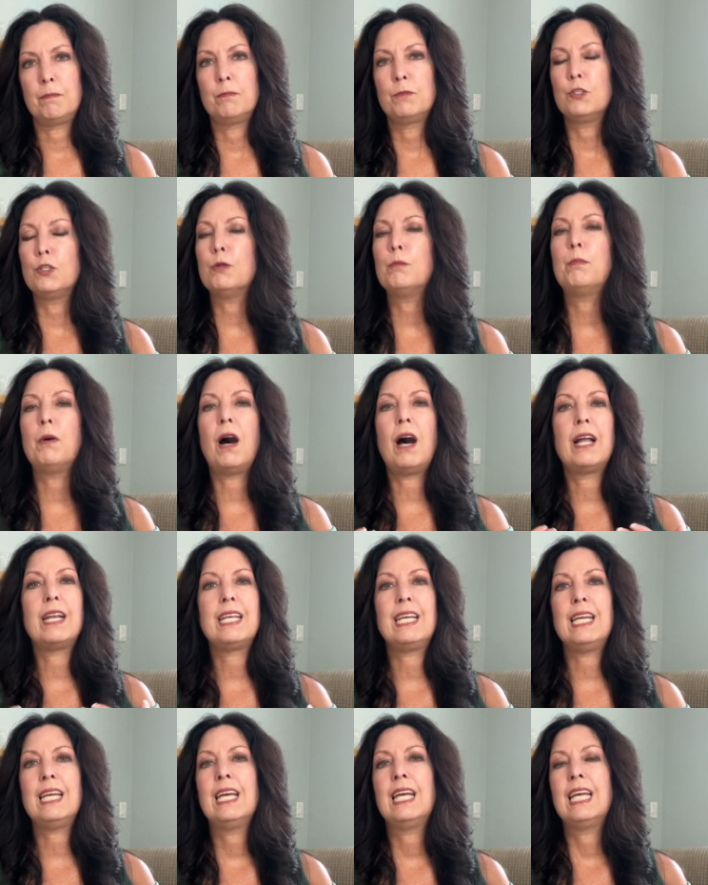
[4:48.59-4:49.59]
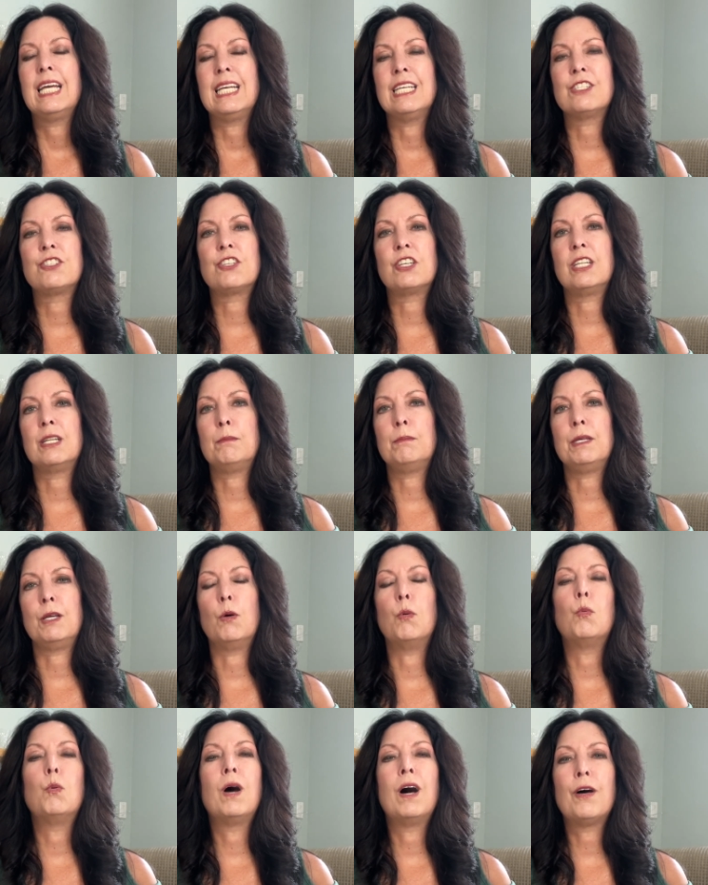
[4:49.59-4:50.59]
Your body is going to be a
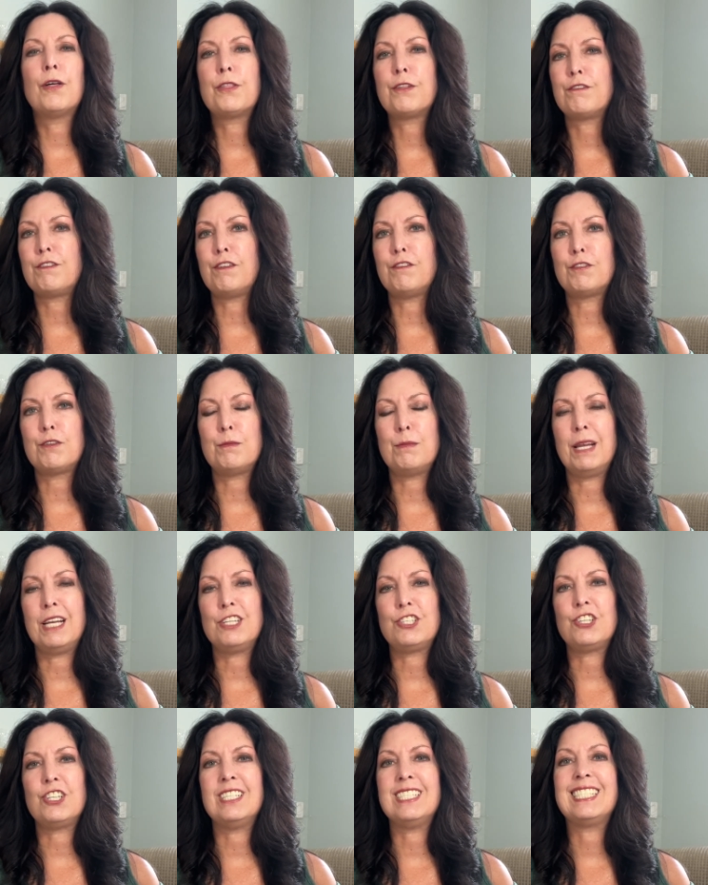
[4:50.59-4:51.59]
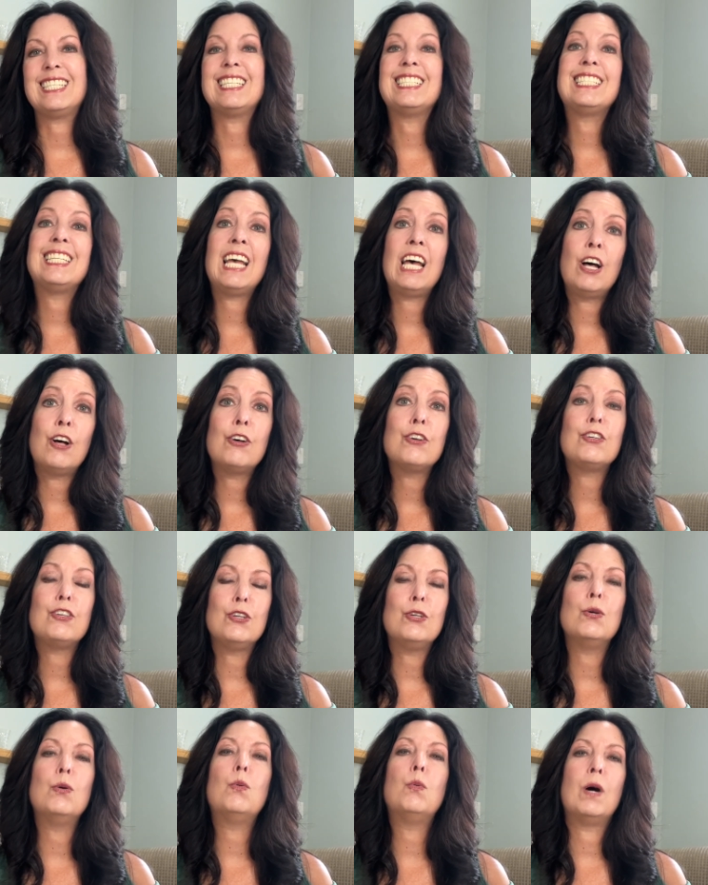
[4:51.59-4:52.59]
wealth of information to tell
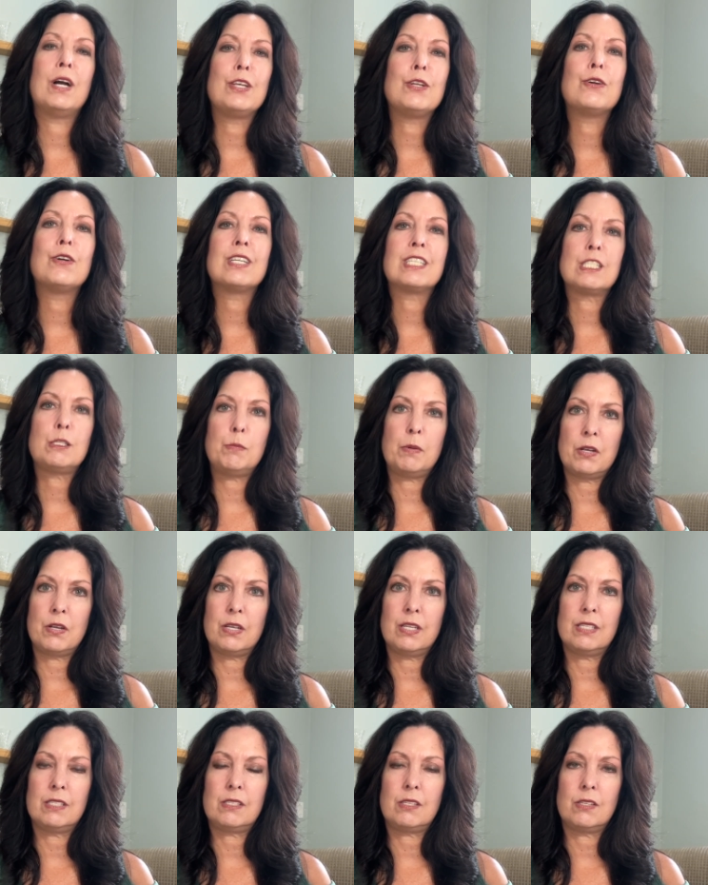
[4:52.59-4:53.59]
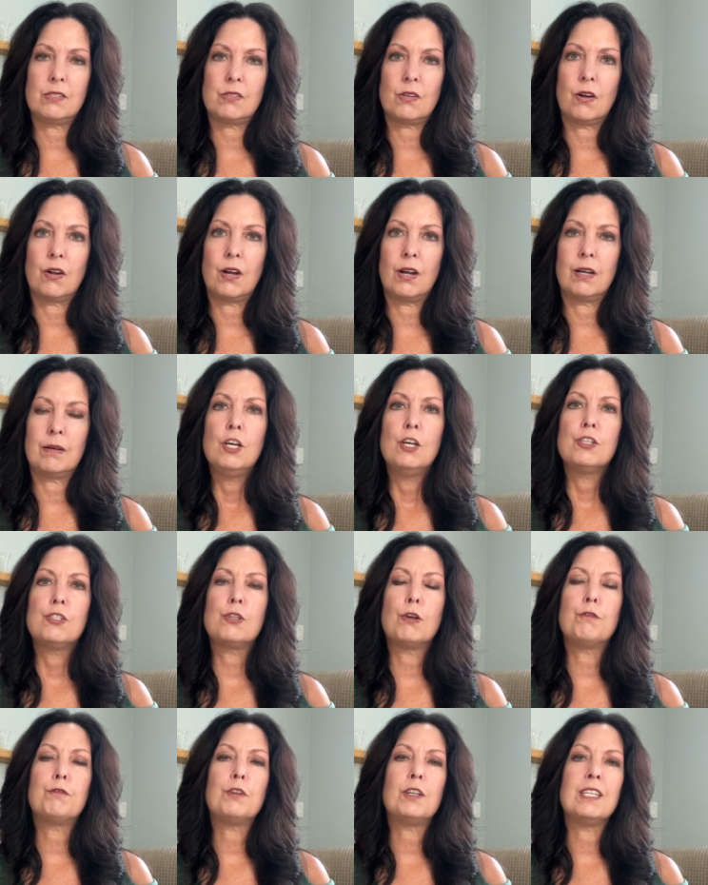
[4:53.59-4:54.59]
you what your experiences are.
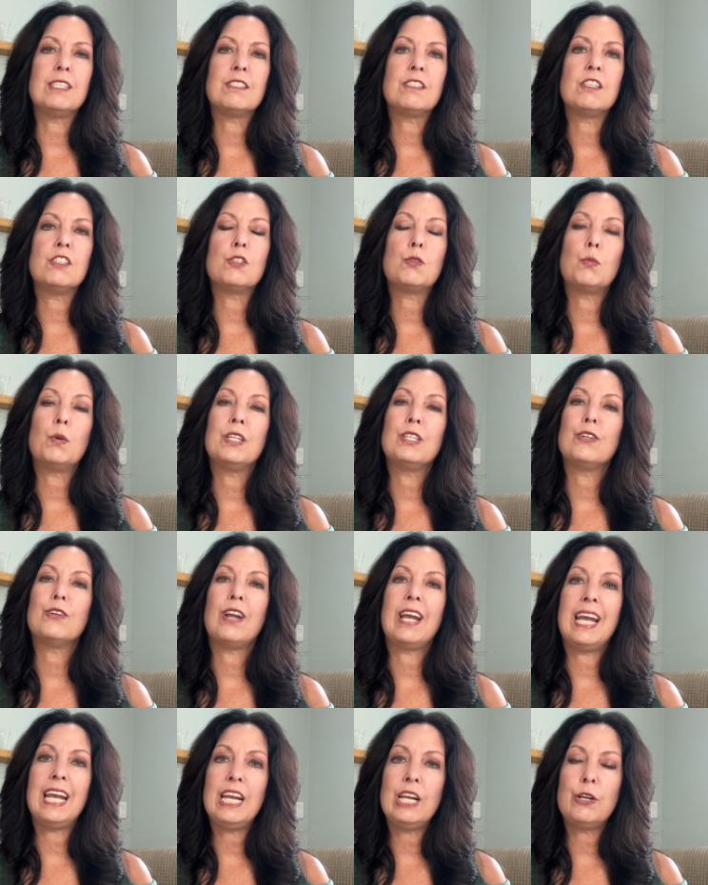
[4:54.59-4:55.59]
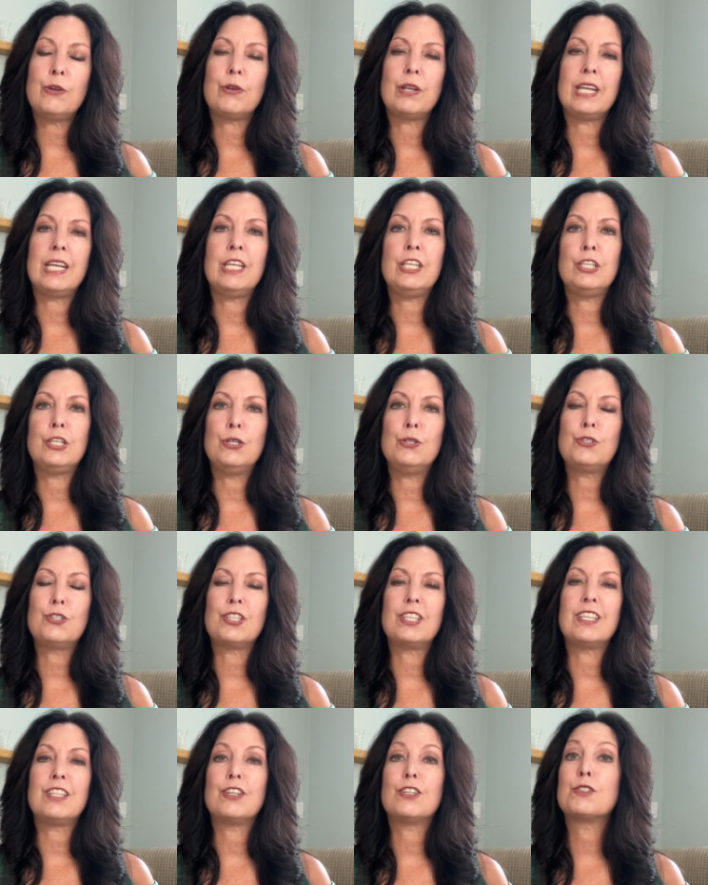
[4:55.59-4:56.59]
So for instance, when you're angry,
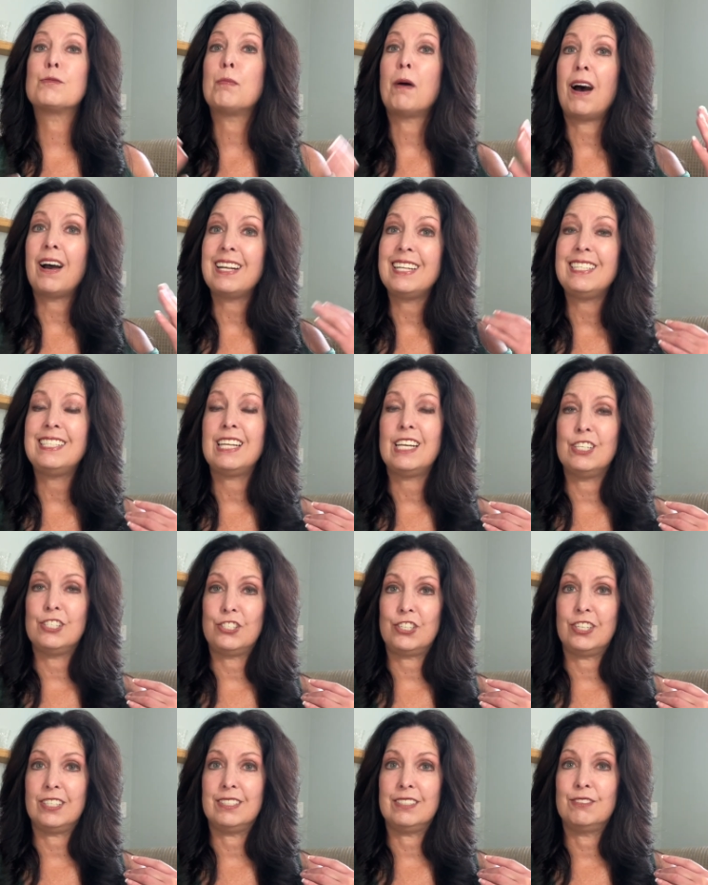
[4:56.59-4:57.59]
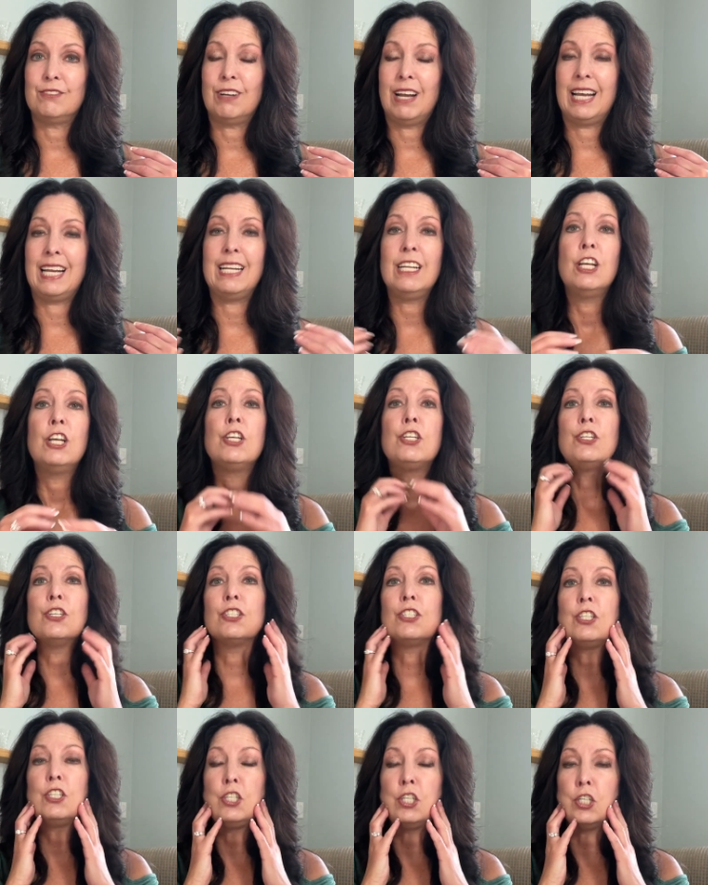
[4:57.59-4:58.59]
usually there's body tension, right?
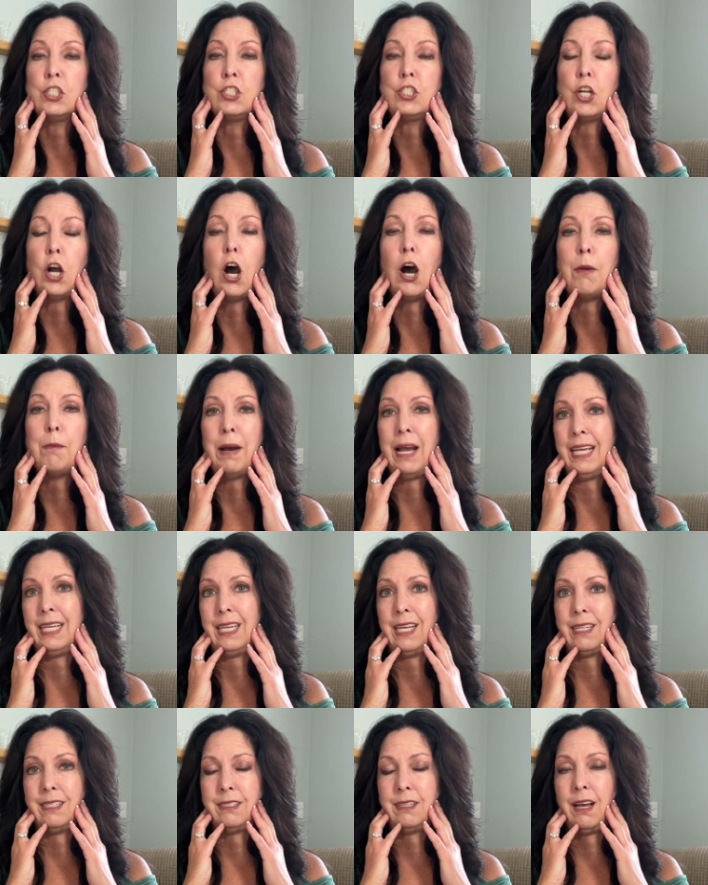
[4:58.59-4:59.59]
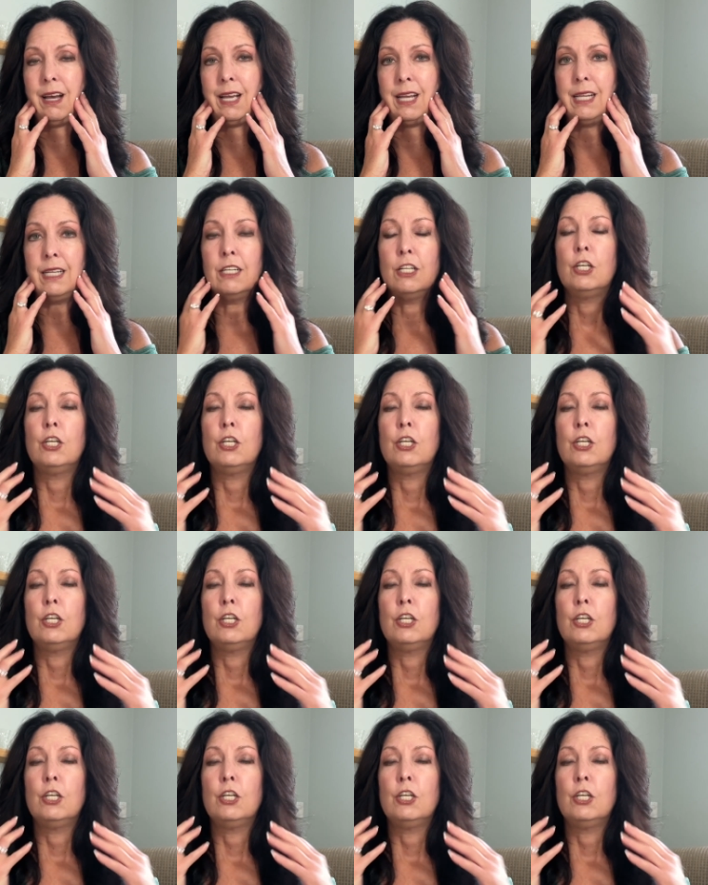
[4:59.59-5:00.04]
Your, your jaw might get tight.